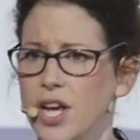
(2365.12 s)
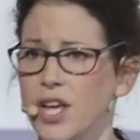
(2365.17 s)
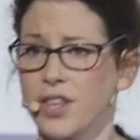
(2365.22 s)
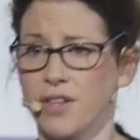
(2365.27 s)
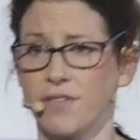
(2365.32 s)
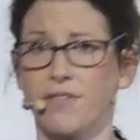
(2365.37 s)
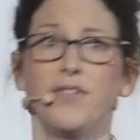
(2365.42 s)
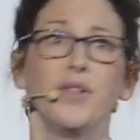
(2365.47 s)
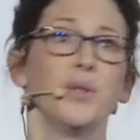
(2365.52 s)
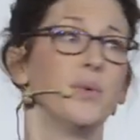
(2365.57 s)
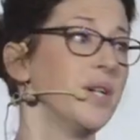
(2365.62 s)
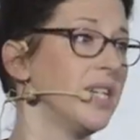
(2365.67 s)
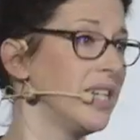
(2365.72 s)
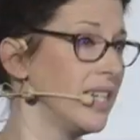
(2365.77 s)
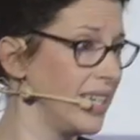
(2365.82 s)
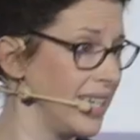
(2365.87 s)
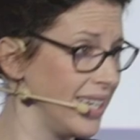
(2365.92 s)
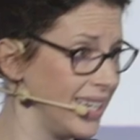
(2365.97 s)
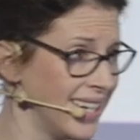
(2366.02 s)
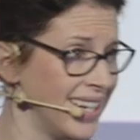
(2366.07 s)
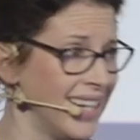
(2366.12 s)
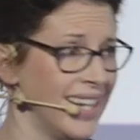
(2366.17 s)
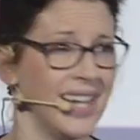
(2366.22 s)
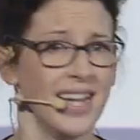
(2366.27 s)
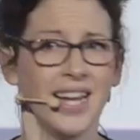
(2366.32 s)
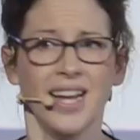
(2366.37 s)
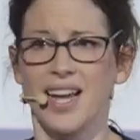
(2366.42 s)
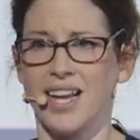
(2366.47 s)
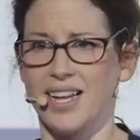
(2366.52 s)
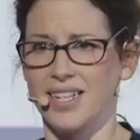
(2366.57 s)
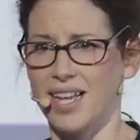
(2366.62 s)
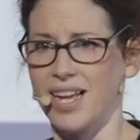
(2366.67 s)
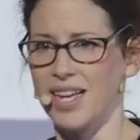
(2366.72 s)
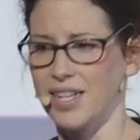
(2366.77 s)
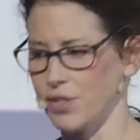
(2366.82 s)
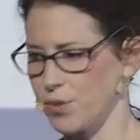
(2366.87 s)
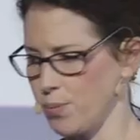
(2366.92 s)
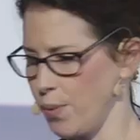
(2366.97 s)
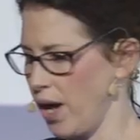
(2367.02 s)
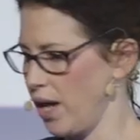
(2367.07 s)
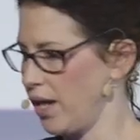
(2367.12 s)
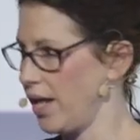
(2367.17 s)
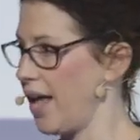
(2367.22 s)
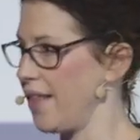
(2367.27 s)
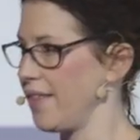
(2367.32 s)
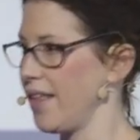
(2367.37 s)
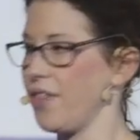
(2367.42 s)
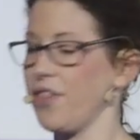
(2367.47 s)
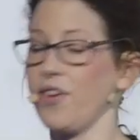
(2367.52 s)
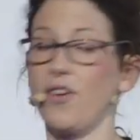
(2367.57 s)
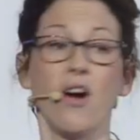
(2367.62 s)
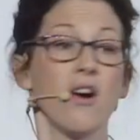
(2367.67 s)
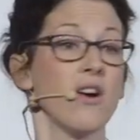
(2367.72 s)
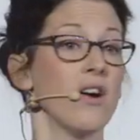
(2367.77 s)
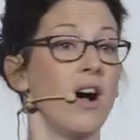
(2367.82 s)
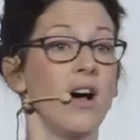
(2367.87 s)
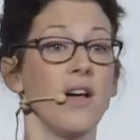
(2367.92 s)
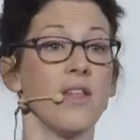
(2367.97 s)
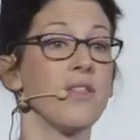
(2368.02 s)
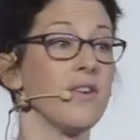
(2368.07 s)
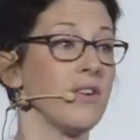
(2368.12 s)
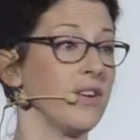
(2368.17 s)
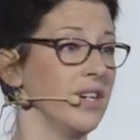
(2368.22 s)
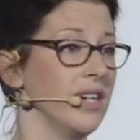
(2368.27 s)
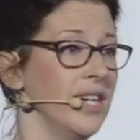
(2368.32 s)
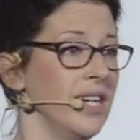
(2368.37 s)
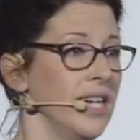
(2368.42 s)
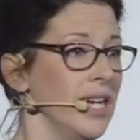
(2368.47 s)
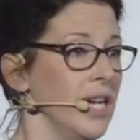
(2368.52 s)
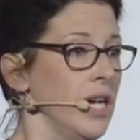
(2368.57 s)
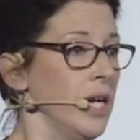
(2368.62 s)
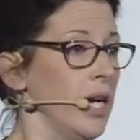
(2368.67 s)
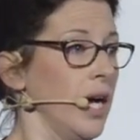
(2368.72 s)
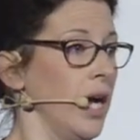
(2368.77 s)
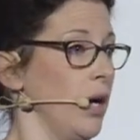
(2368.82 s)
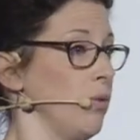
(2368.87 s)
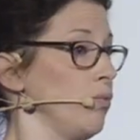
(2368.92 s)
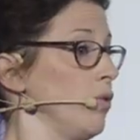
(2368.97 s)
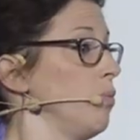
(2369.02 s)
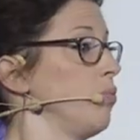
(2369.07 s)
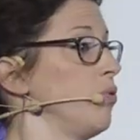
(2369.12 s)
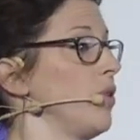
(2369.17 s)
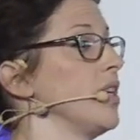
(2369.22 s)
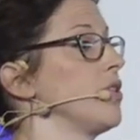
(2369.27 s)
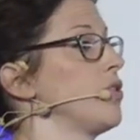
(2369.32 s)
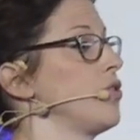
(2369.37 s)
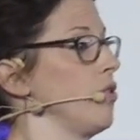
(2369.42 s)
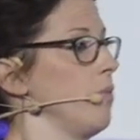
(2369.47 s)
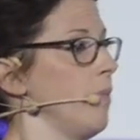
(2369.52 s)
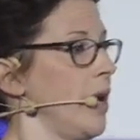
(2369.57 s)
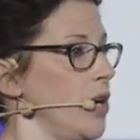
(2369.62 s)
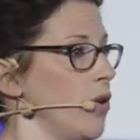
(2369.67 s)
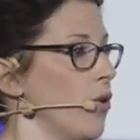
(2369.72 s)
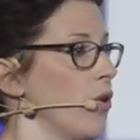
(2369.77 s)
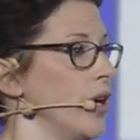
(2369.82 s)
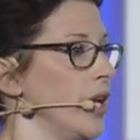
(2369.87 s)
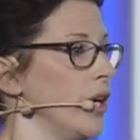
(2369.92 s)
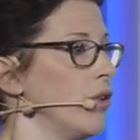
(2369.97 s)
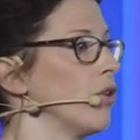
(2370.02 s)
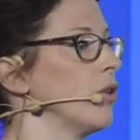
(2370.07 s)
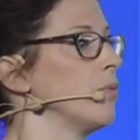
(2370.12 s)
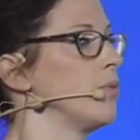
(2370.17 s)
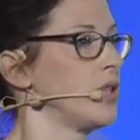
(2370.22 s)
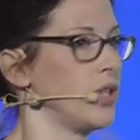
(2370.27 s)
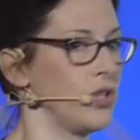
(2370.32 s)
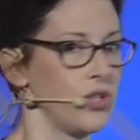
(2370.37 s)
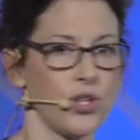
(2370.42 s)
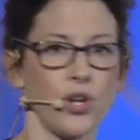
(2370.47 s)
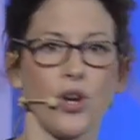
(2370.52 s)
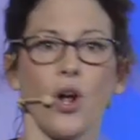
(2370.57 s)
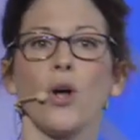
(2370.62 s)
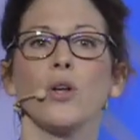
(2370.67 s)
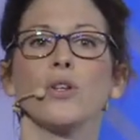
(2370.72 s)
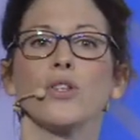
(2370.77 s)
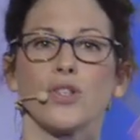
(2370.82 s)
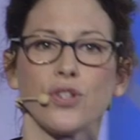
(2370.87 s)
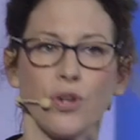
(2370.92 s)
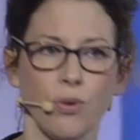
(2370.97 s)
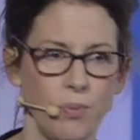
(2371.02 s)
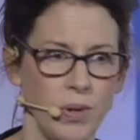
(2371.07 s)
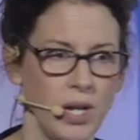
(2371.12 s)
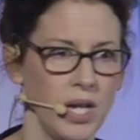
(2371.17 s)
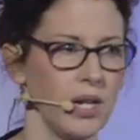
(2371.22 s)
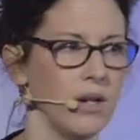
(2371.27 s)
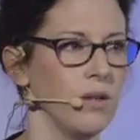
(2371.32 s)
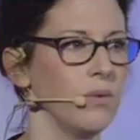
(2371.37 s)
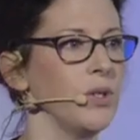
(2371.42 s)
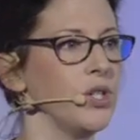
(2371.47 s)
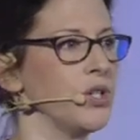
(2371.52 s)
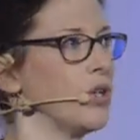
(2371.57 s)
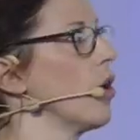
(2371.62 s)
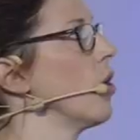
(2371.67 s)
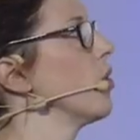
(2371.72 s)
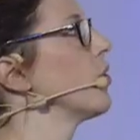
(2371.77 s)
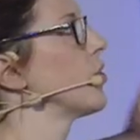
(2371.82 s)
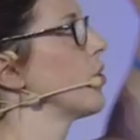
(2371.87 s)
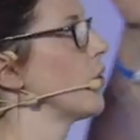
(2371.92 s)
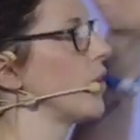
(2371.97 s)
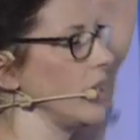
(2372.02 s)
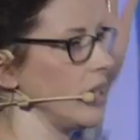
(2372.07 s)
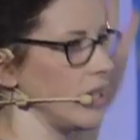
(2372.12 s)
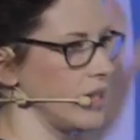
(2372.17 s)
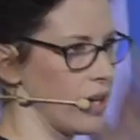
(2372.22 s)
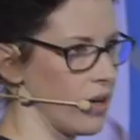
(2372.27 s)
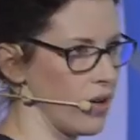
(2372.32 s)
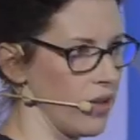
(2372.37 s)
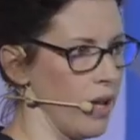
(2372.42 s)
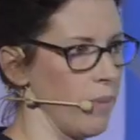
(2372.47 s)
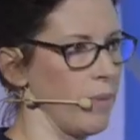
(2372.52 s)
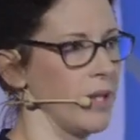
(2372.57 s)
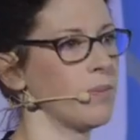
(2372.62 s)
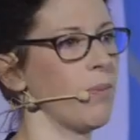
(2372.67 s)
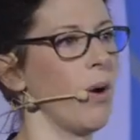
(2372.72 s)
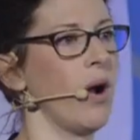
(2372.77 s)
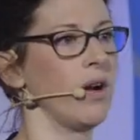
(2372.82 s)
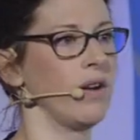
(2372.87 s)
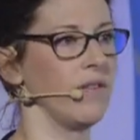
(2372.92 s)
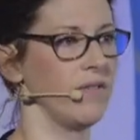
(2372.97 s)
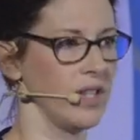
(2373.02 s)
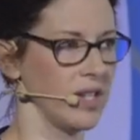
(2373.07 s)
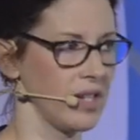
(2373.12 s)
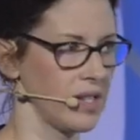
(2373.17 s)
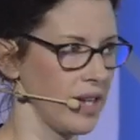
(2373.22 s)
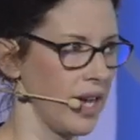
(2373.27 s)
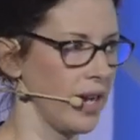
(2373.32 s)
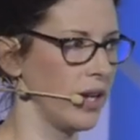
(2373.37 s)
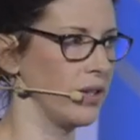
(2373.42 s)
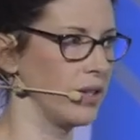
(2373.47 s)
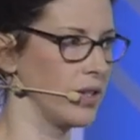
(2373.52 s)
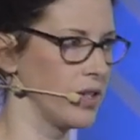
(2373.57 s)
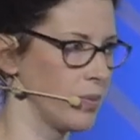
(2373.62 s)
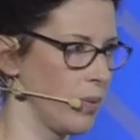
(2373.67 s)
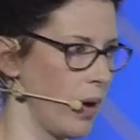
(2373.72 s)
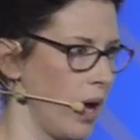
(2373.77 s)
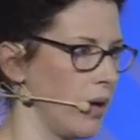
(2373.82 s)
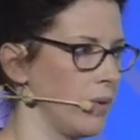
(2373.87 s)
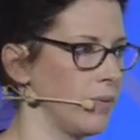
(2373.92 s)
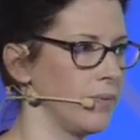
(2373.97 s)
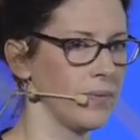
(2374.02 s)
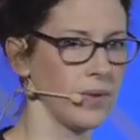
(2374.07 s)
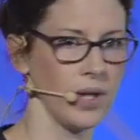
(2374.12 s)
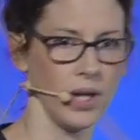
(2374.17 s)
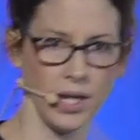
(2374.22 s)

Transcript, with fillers: the fluidity as well, and that there are other uh, repressed or minority groups that should also be, we should also consider them as part of this cycle as well. I